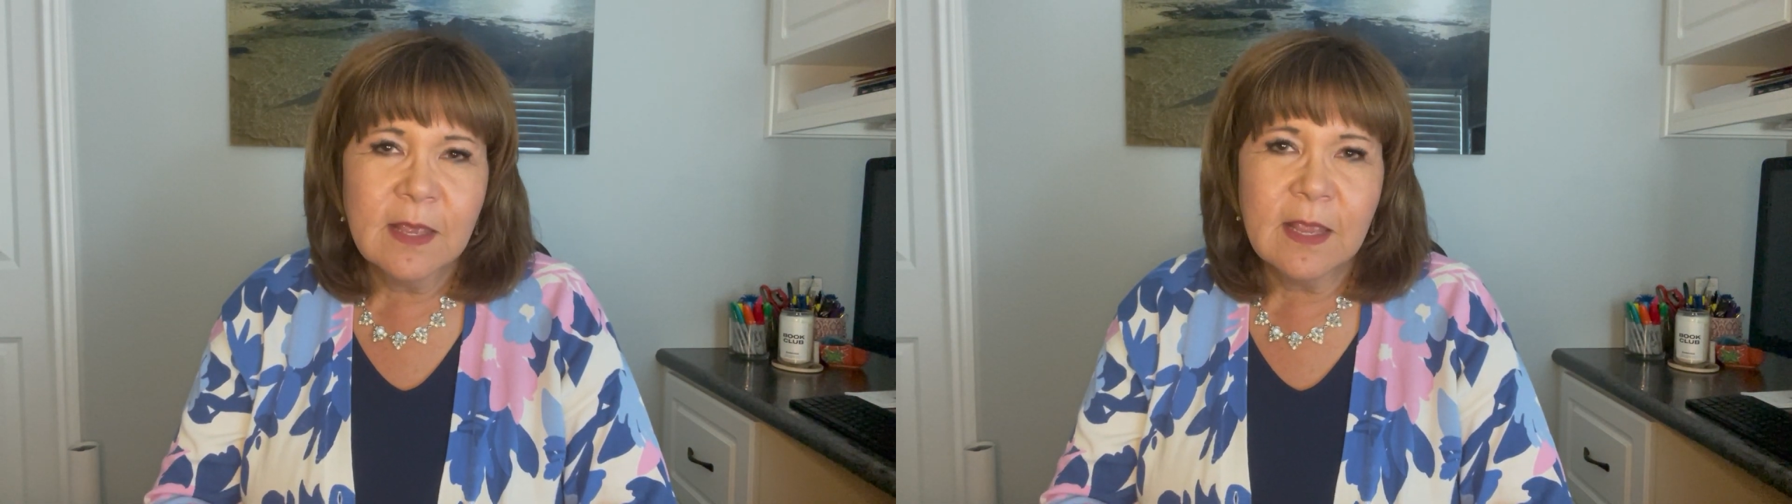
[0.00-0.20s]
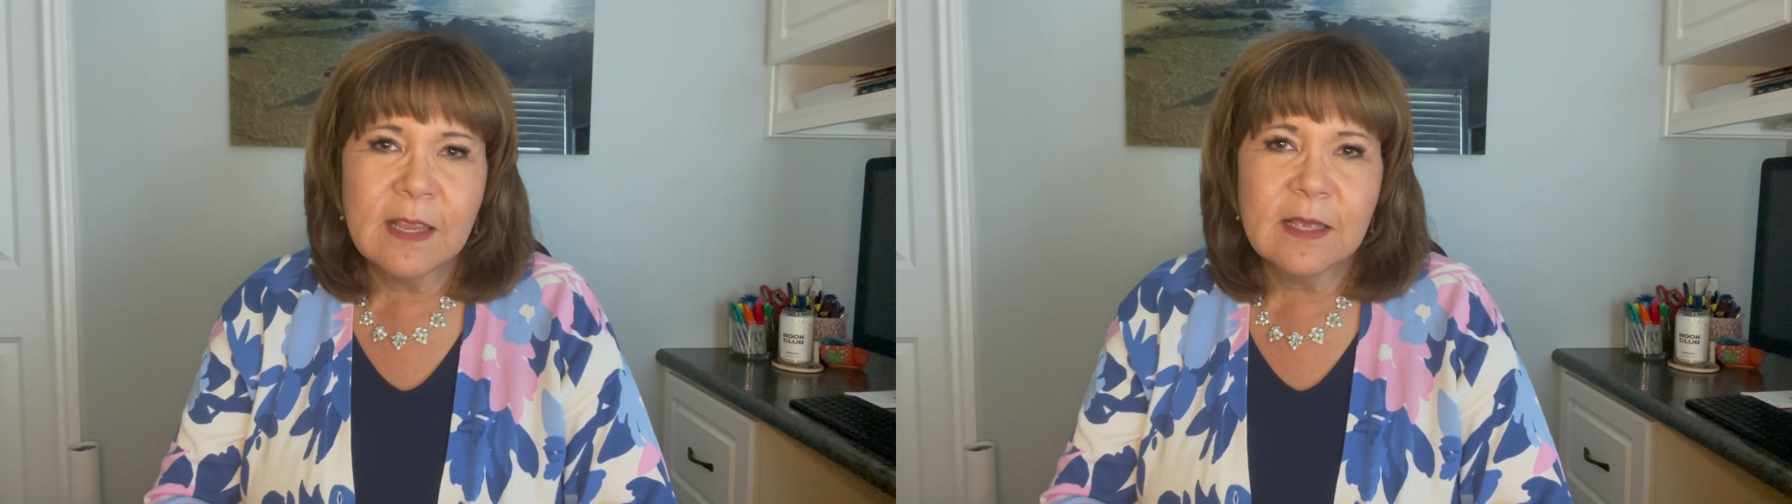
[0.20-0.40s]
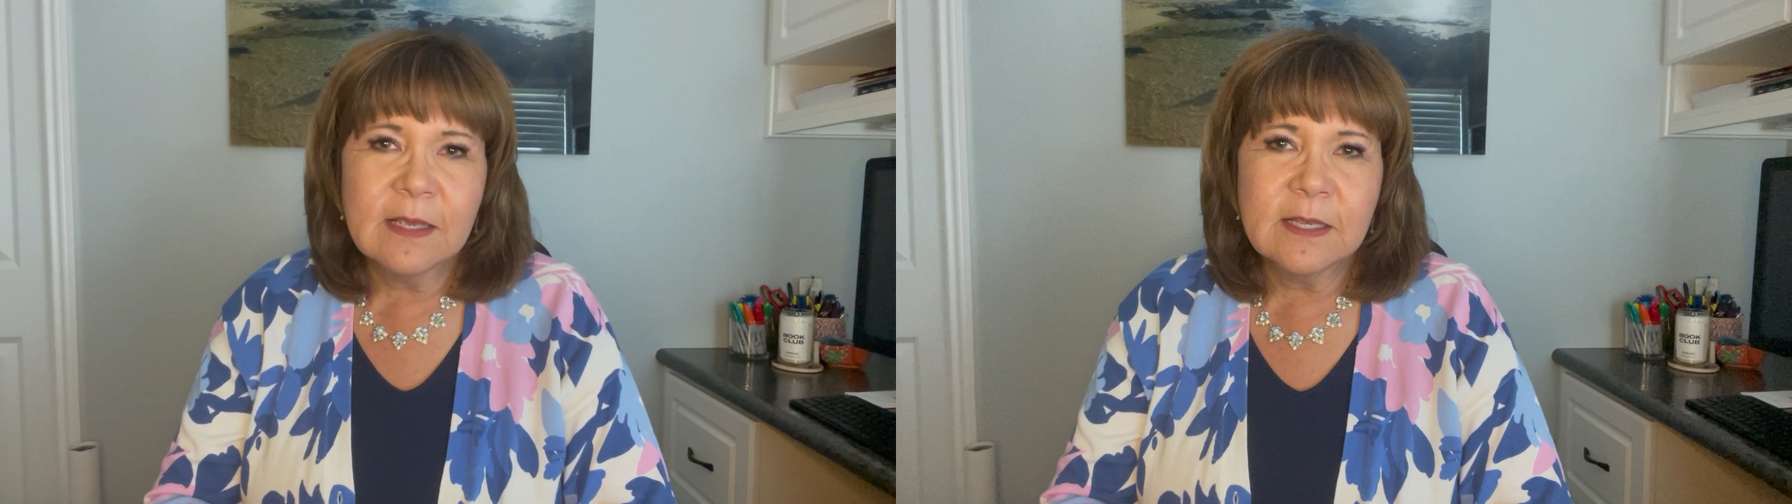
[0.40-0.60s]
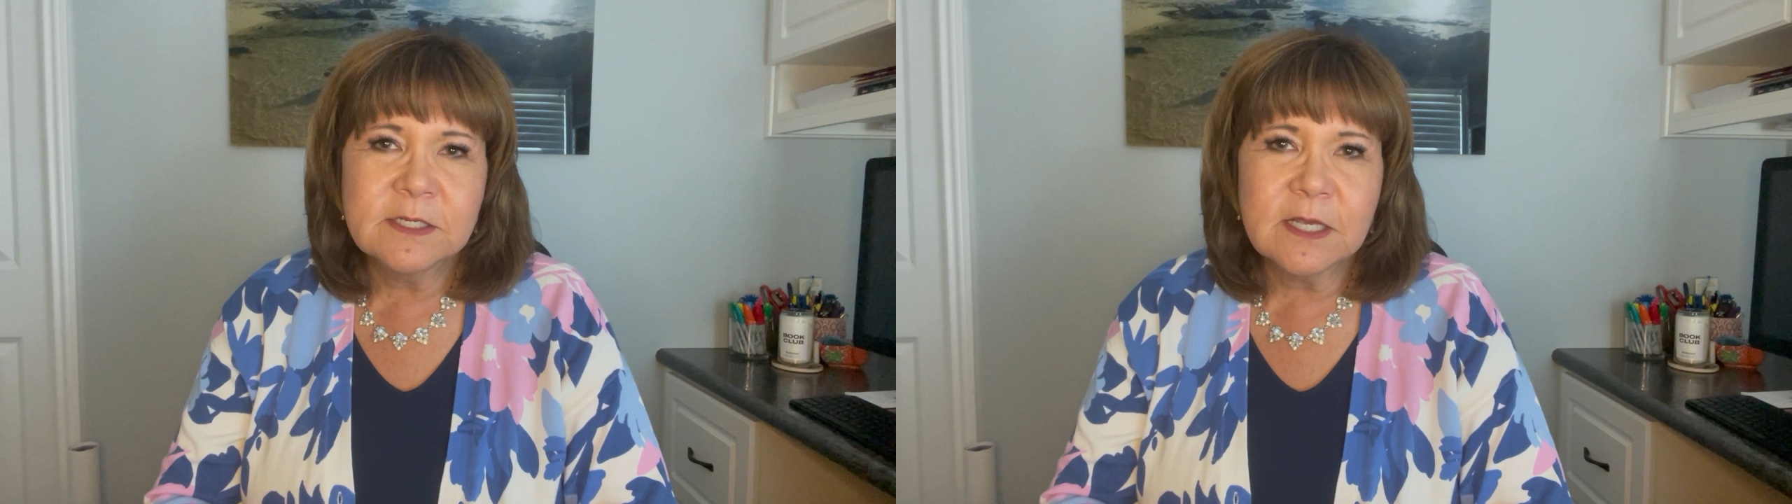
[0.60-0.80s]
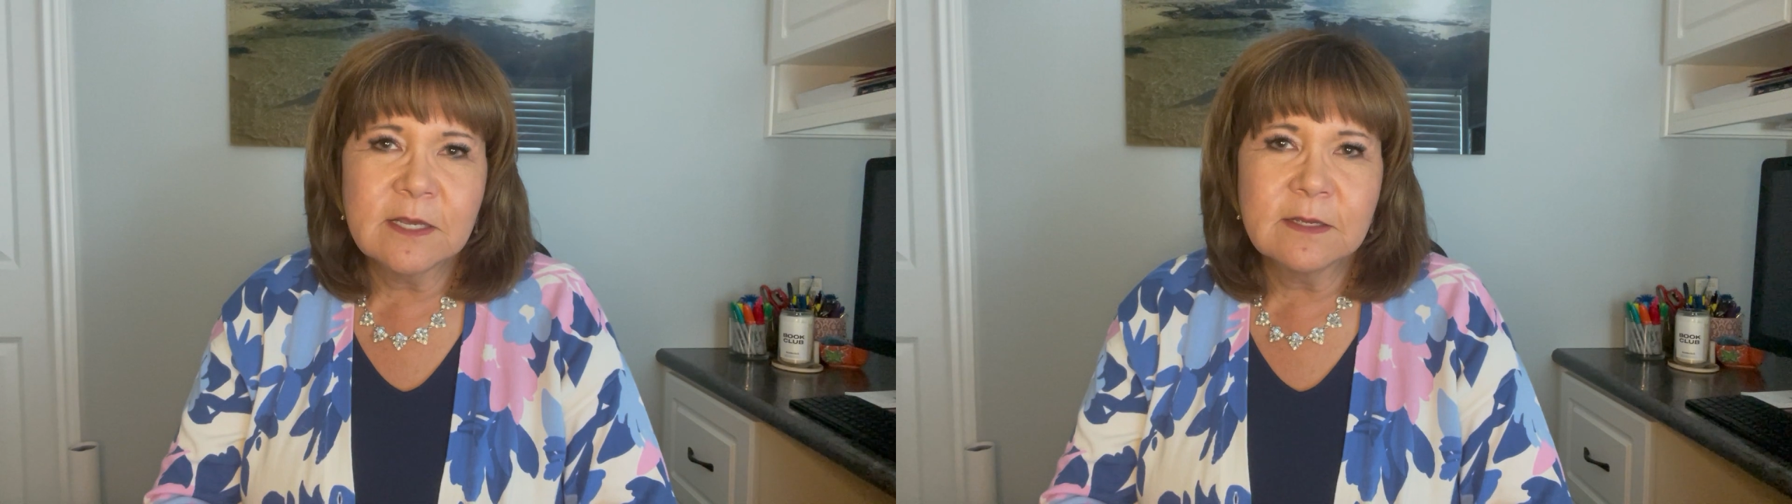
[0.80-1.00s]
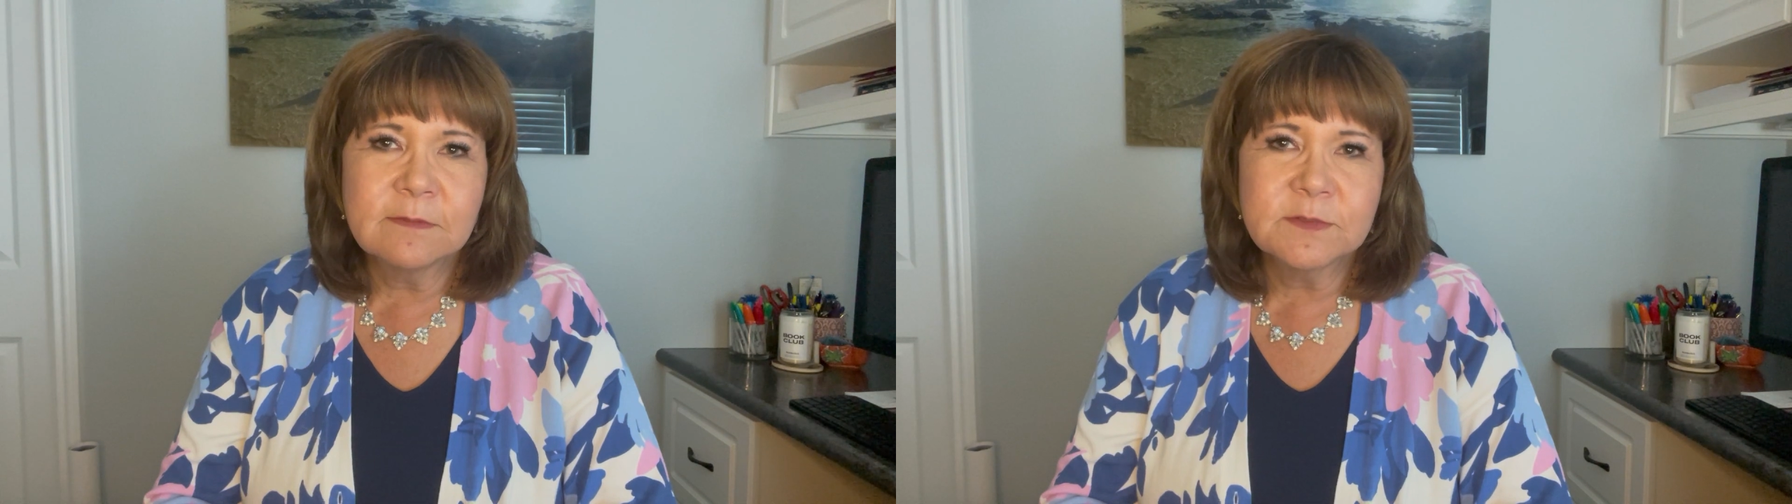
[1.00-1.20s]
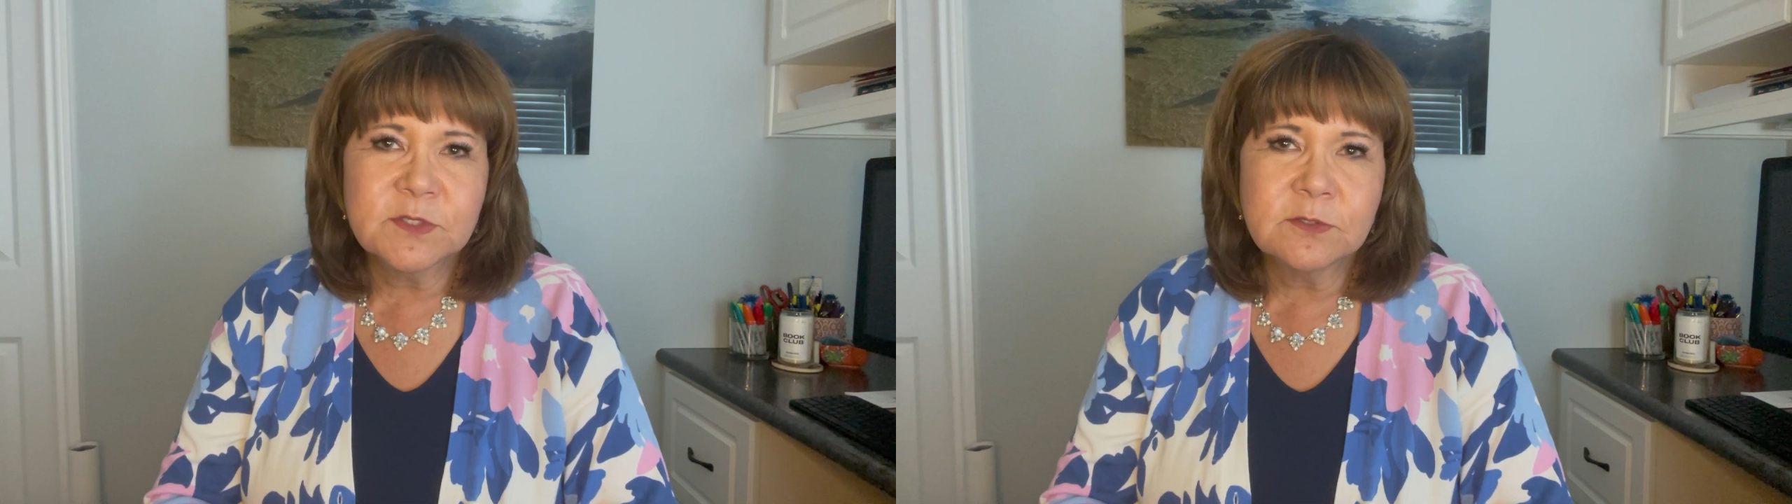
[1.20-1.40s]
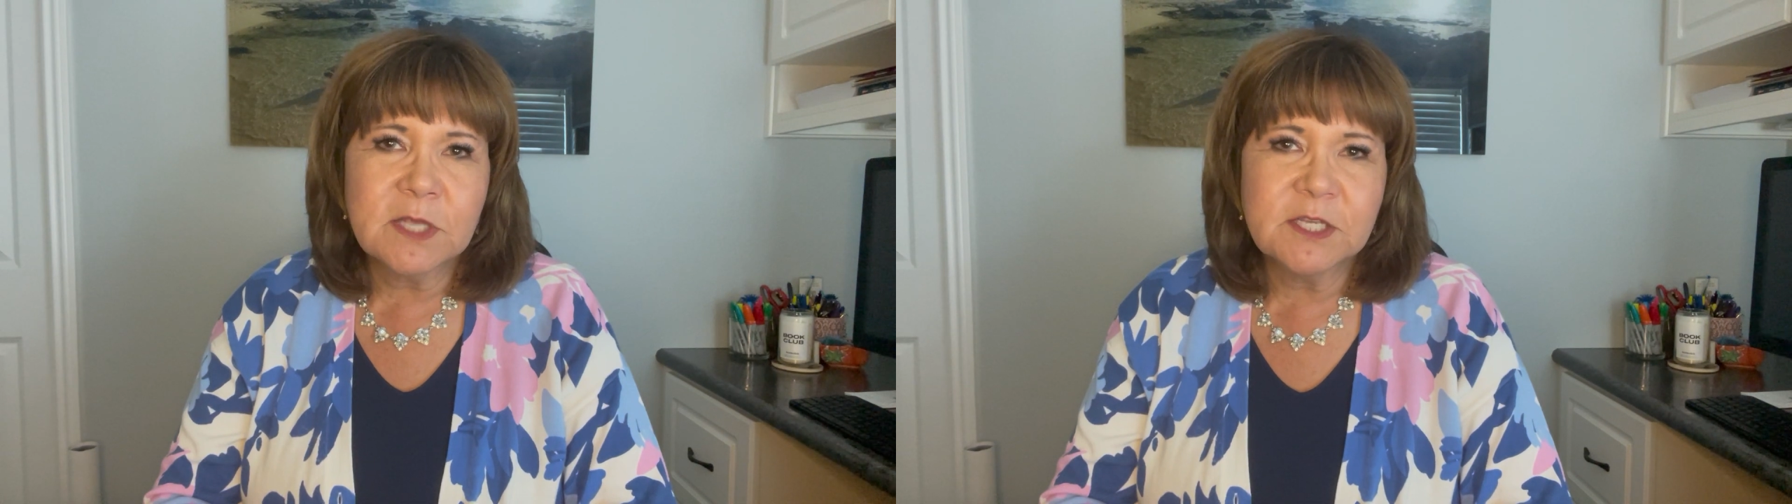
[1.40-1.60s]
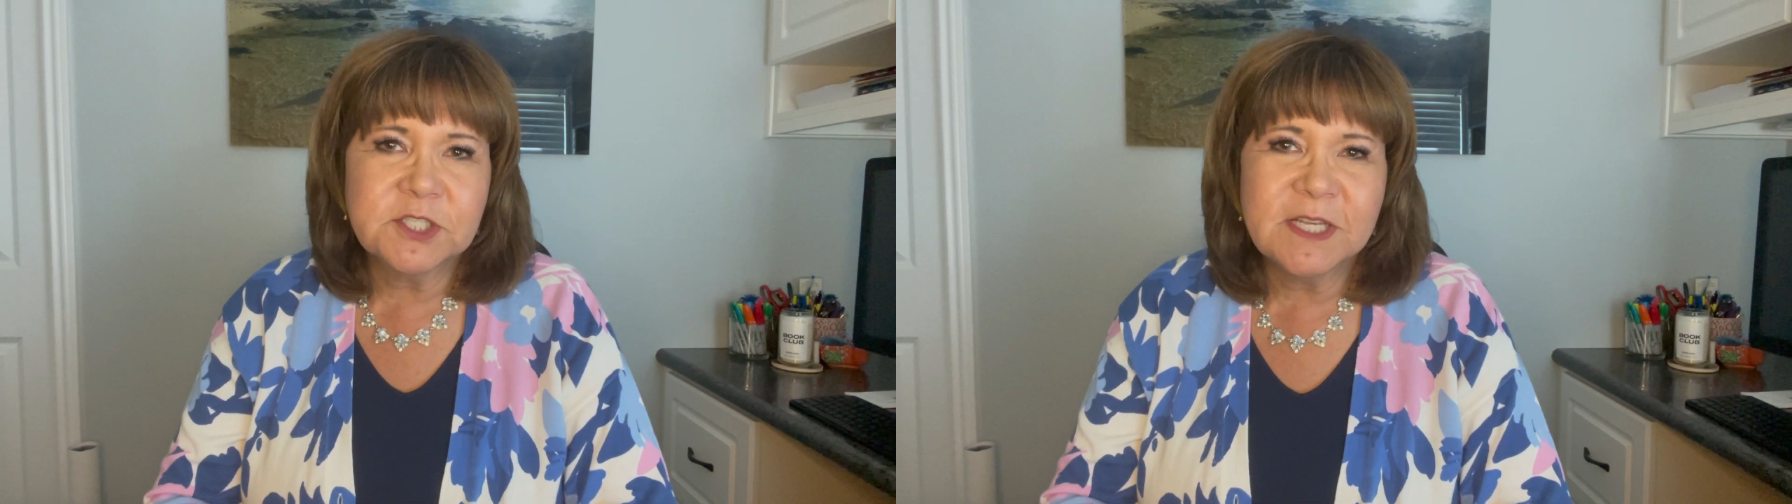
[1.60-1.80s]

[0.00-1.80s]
And she